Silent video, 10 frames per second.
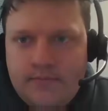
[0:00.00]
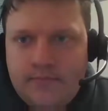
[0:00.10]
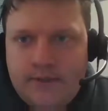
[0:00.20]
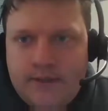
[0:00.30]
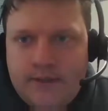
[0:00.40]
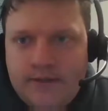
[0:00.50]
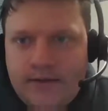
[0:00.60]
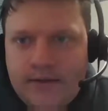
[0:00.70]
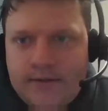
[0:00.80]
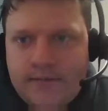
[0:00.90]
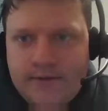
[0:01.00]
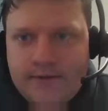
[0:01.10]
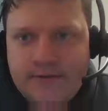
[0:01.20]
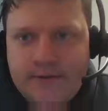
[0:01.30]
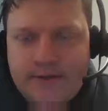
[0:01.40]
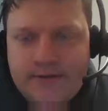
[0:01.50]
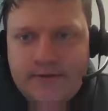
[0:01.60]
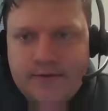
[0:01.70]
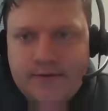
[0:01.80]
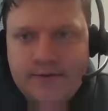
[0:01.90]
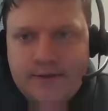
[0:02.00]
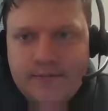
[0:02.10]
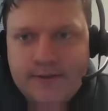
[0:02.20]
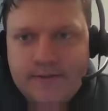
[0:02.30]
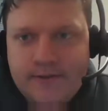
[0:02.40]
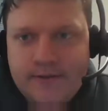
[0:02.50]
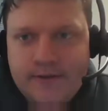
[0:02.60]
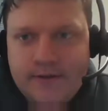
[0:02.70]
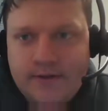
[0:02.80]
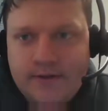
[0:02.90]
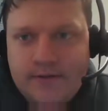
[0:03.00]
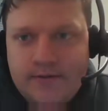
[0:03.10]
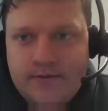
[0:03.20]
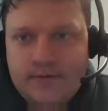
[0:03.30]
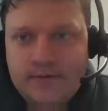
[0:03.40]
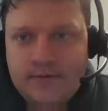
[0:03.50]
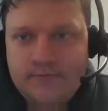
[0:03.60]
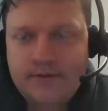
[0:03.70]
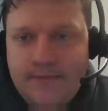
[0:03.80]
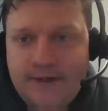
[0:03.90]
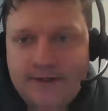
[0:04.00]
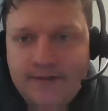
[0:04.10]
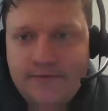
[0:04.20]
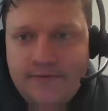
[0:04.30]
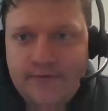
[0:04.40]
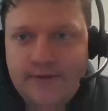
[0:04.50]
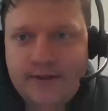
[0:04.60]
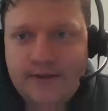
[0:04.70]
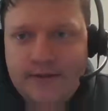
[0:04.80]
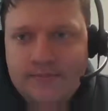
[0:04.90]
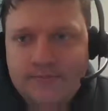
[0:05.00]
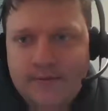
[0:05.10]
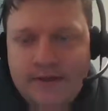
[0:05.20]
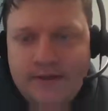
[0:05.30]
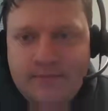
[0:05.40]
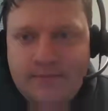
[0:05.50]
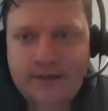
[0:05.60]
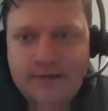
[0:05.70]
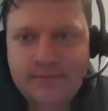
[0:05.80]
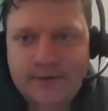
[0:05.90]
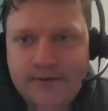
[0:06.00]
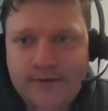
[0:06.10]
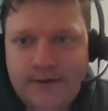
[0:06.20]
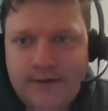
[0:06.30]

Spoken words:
My experience with the Agiliron support team has been really positive. They get back to me